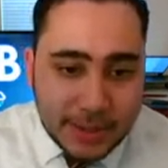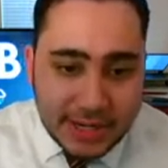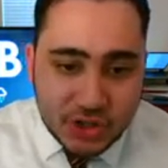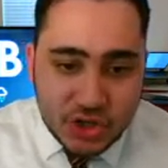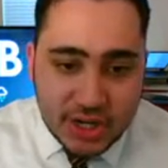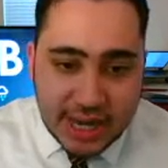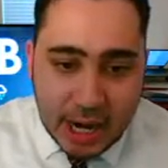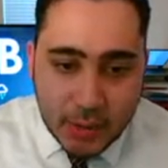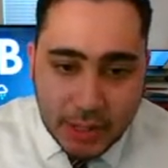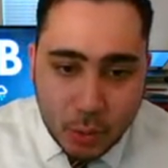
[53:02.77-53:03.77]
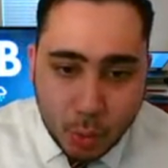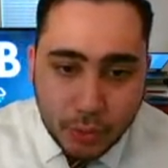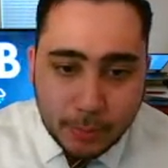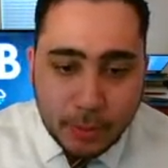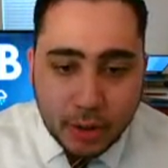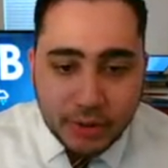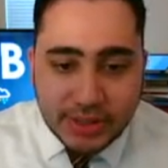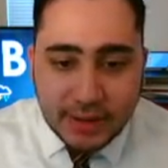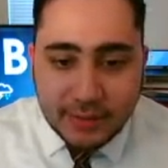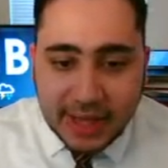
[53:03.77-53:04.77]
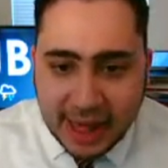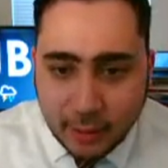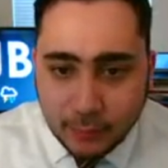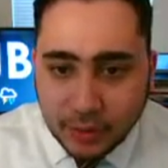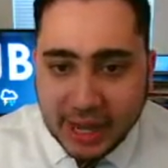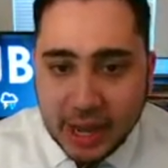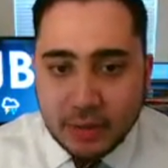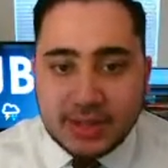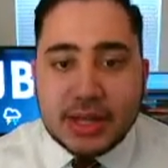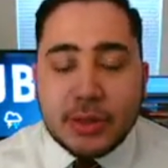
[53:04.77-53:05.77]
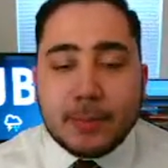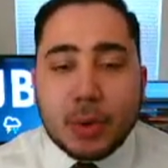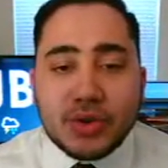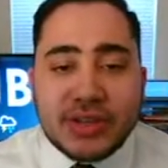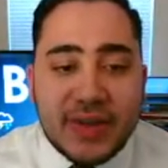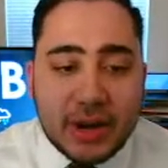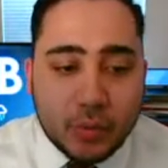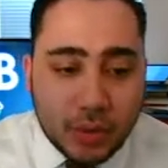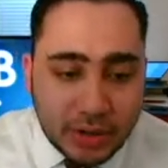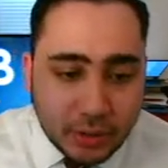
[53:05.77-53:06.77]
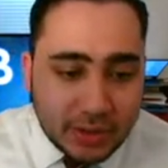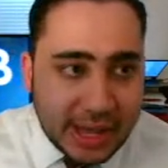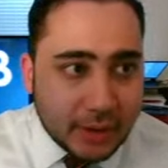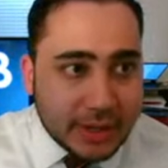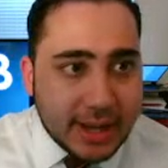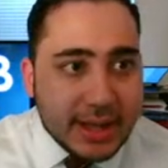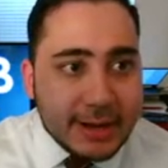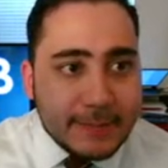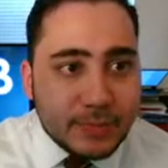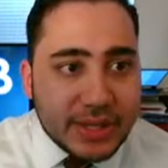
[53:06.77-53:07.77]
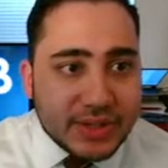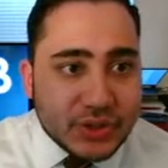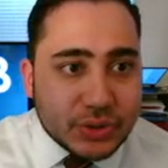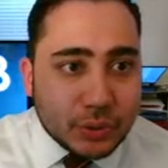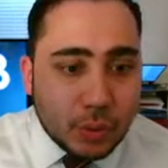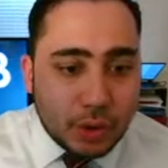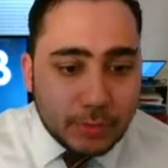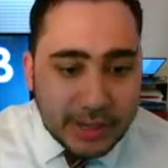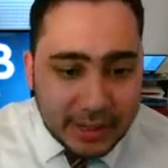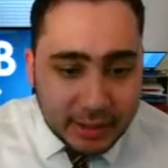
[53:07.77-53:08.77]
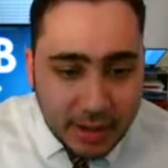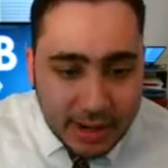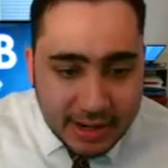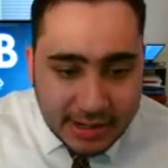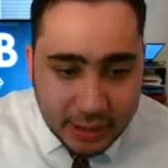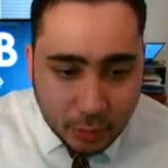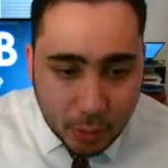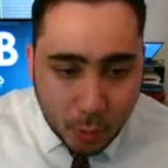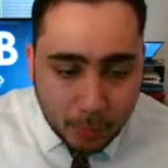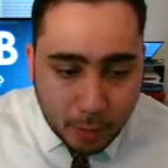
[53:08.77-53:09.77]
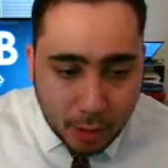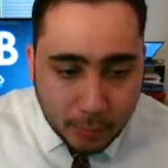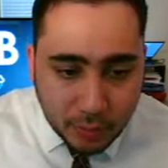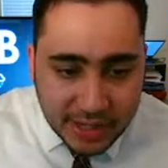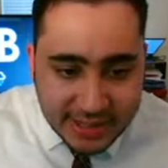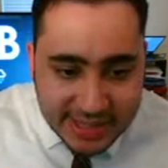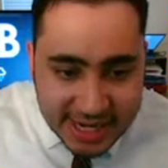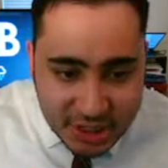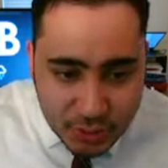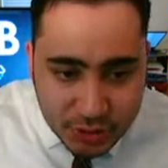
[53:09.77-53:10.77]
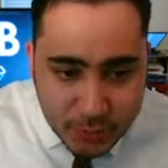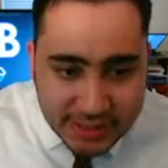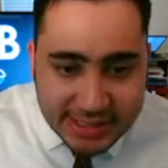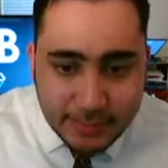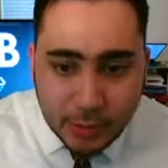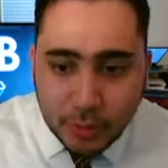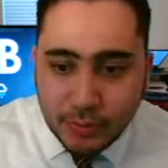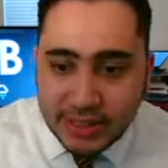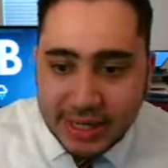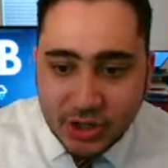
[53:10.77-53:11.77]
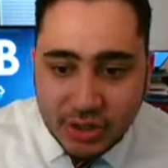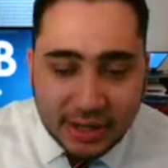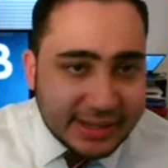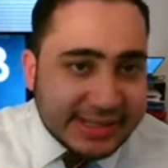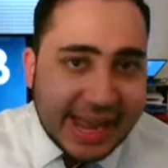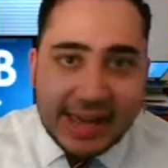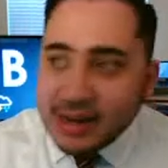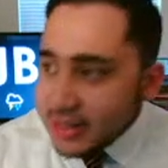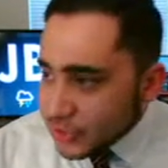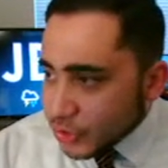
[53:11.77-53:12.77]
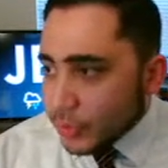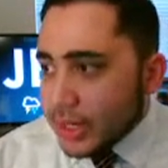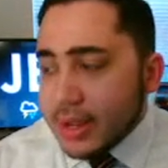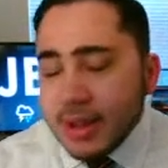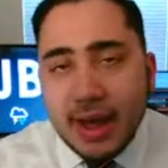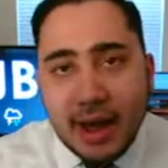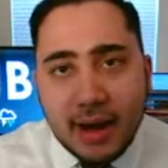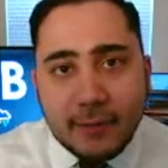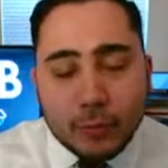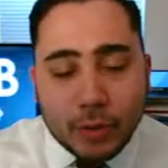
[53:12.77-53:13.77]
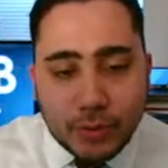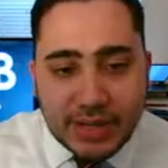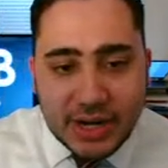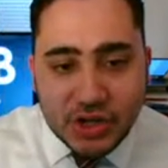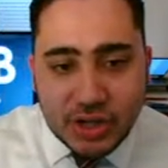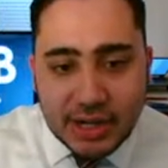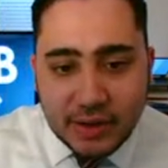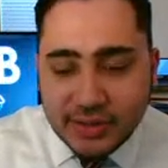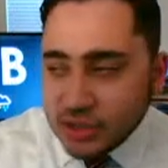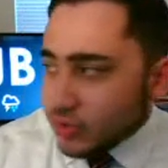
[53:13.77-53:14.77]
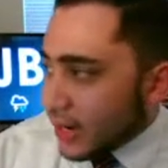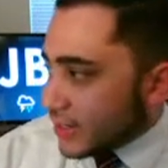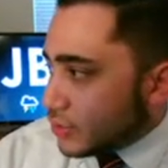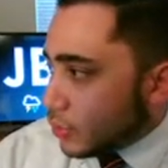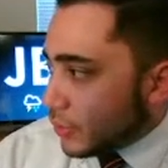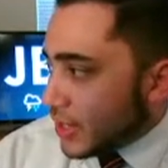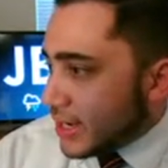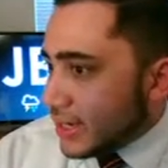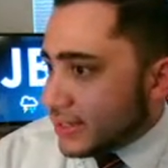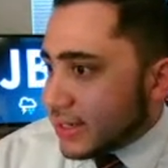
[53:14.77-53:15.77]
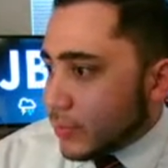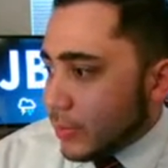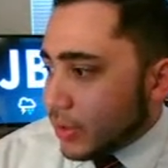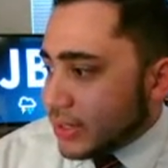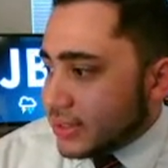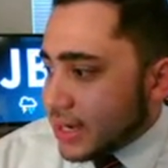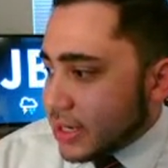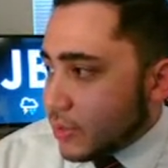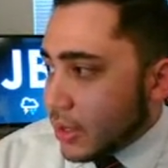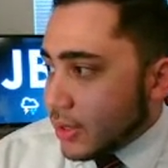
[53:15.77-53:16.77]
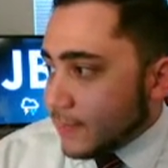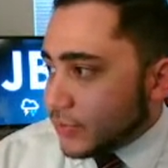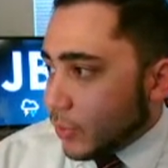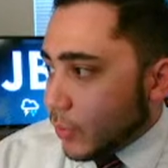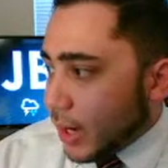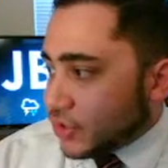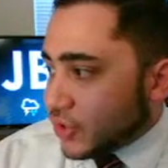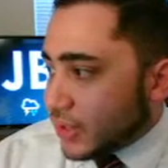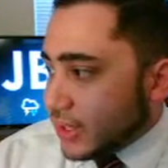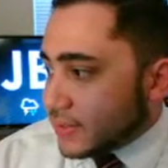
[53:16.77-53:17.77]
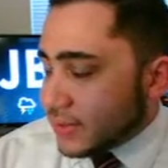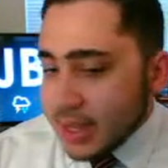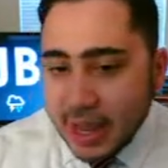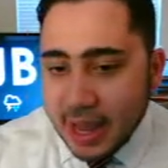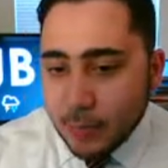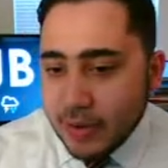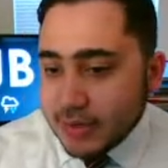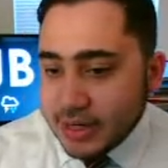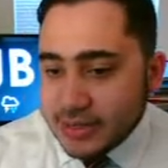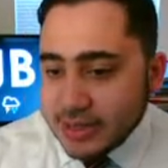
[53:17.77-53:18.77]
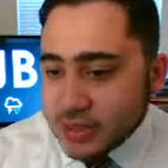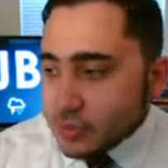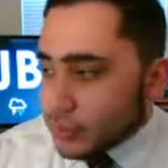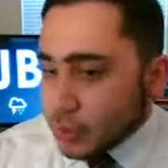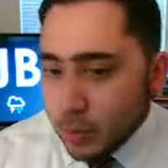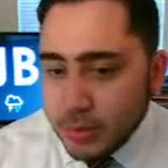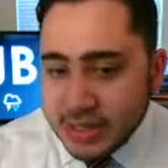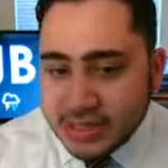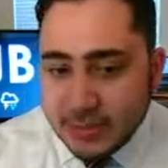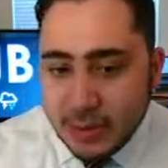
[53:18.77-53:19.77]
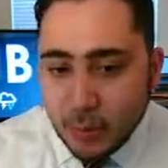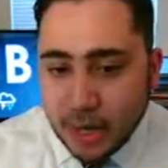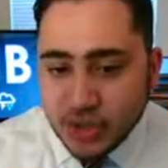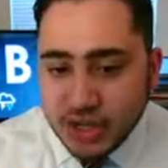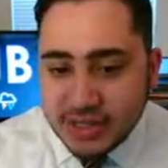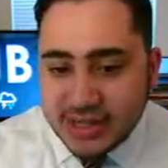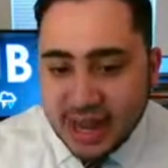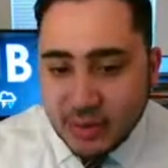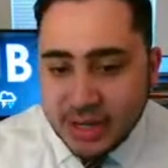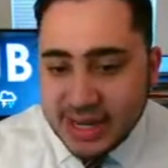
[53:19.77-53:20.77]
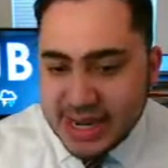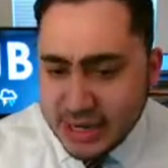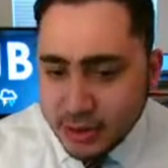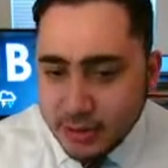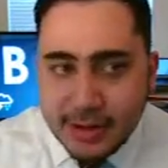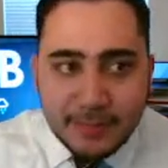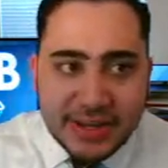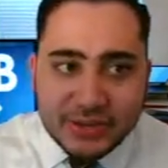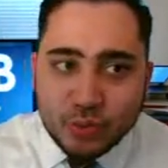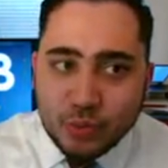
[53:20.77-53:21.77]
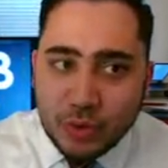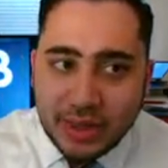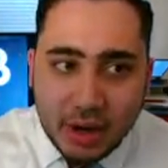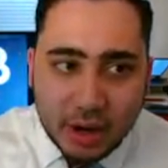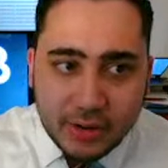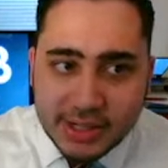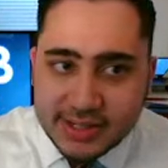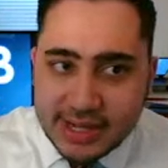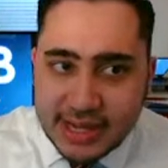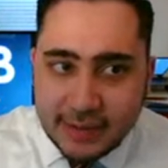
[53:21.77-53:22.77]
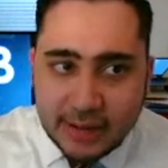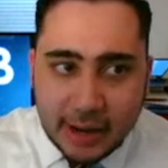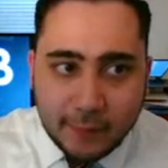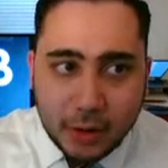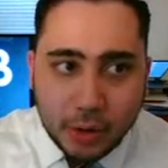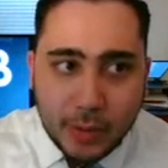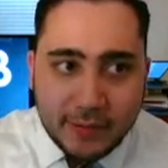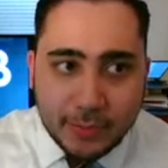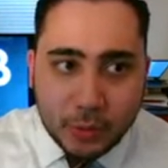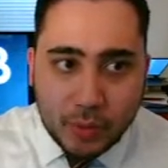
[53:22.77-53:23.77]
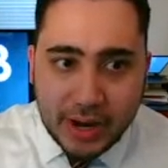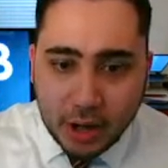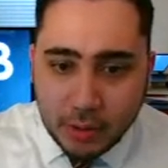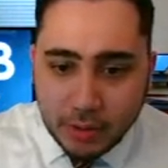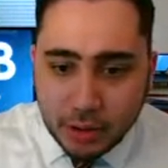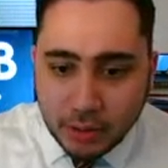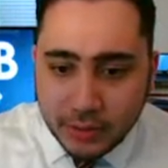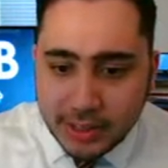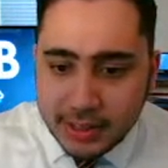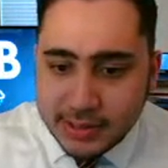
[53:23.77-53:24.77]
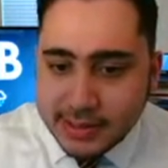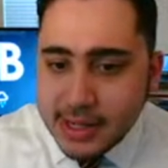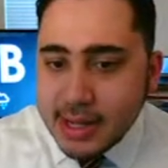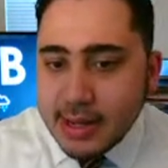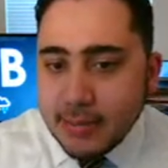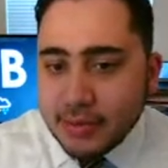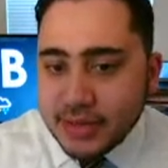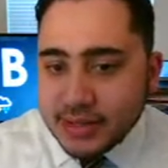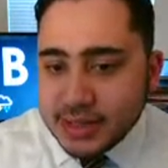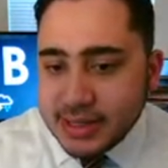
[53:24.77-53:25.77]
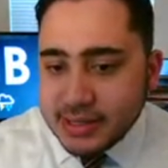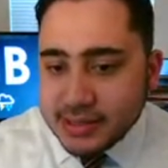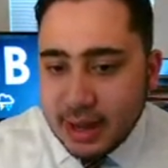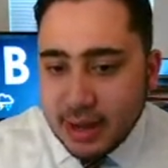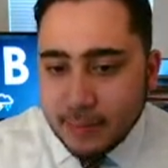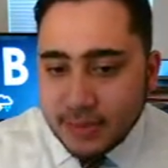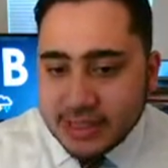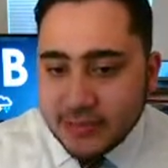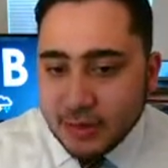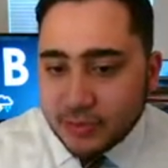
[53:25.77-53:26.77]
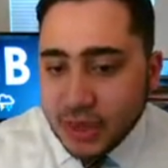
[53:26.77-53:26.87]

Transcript: PG County, northern parts of Calvert County, southern parts of Anne Arundel County. This storm here near Lower Marble continues to exhibit rotation. It's had a history of rotation here as it tracks north and east, and we will continue to watch this. And we have an additional storm we need to be watching down here. It's really hard to see given how far away from the radar it currently is, but this is a severe